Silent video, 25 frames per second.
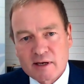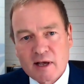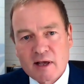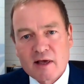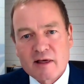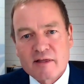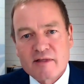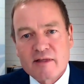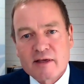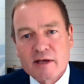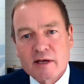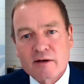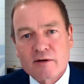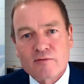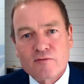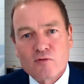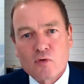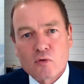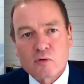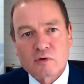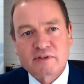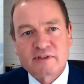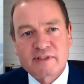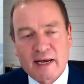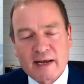the
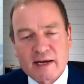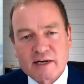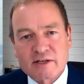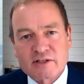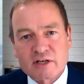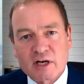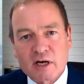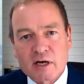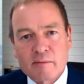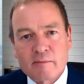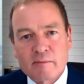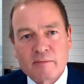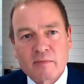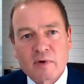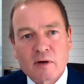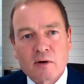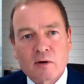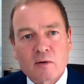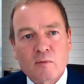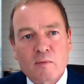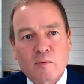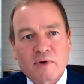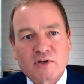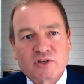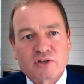raw data
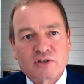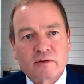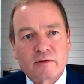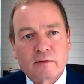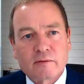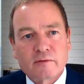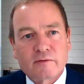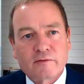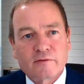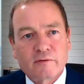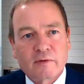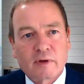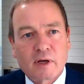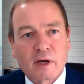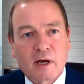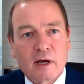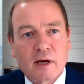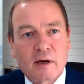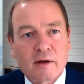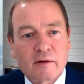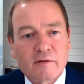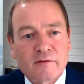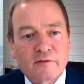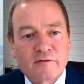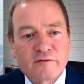which
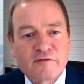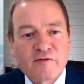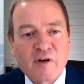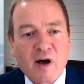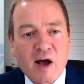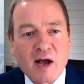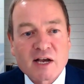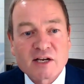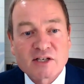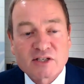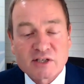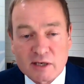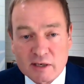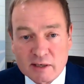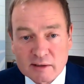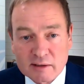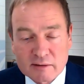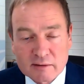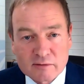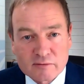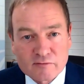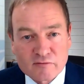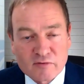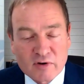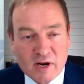Pfizer
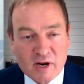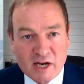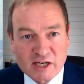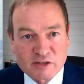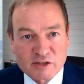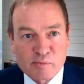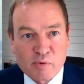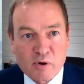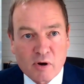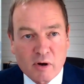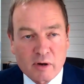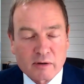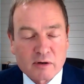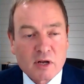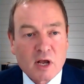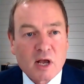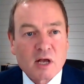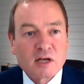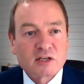relied upon.